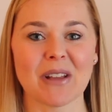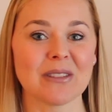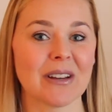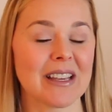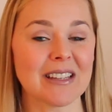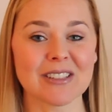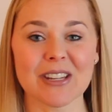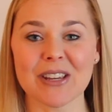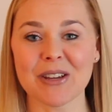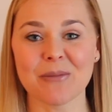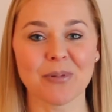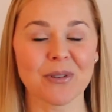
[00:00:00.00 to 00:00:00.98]
looking
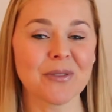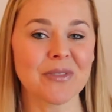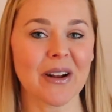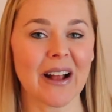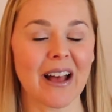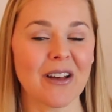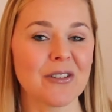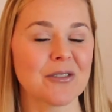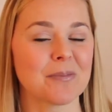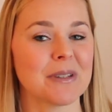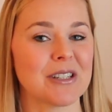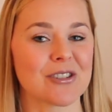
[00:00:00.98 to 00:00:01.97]
to improve their
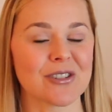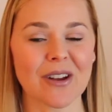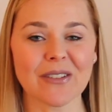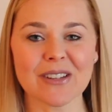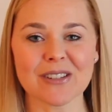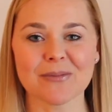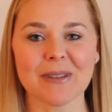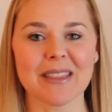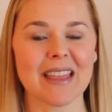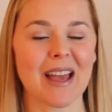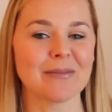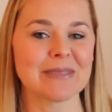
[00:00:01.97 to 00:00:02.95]
health, please share this
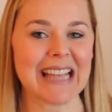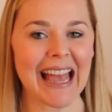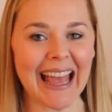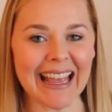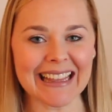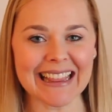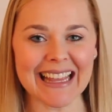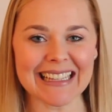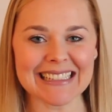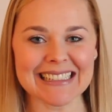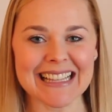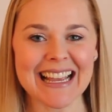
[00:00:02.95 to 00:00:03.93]
with them, tag
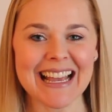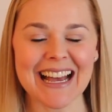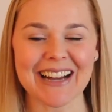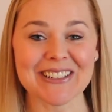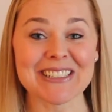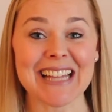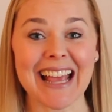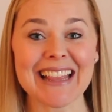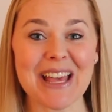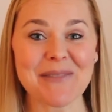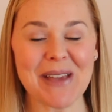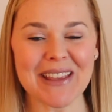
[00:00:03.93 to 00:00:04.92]

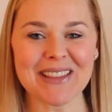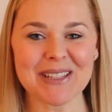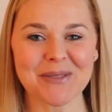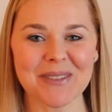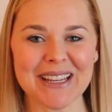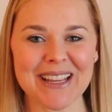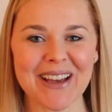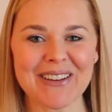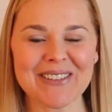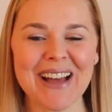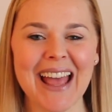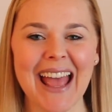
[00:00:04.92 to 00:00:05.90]
them in this
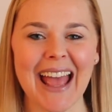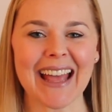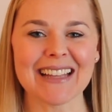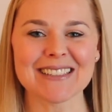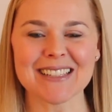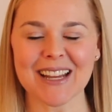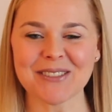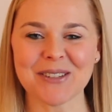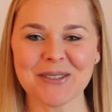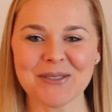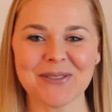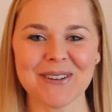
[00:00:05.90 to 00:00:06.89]
video, and stay
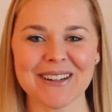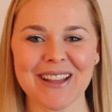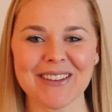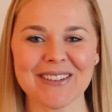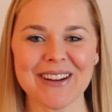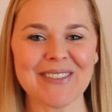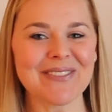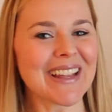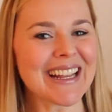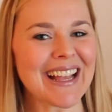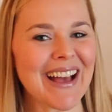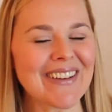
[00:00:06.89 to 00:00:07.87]
tuned for another great
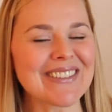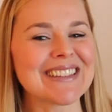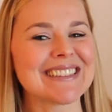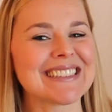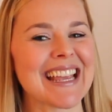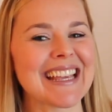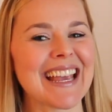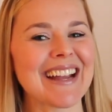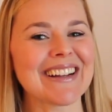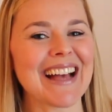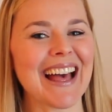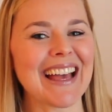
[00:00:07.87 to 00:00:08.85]
video. Take
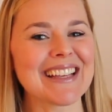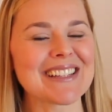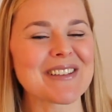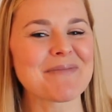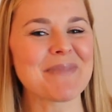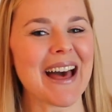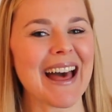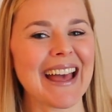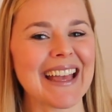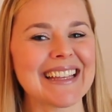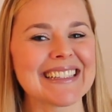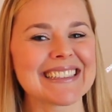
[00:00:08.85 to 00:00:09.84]
care, guys.
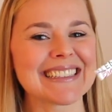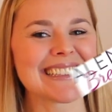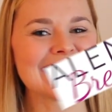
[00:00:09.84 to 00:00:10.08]
Bye.